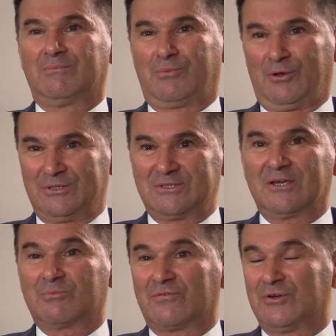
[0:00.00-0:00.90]
Please
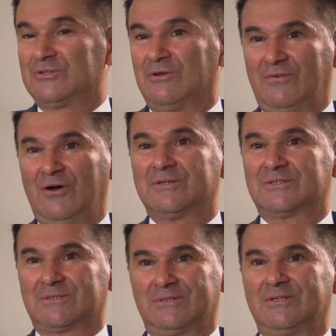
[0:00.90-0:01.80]
seek professional
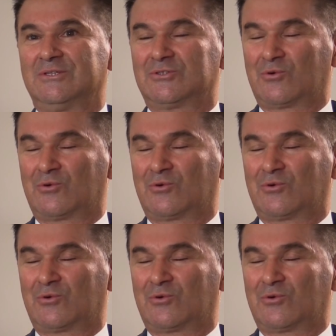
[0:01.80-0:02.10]
advice. It is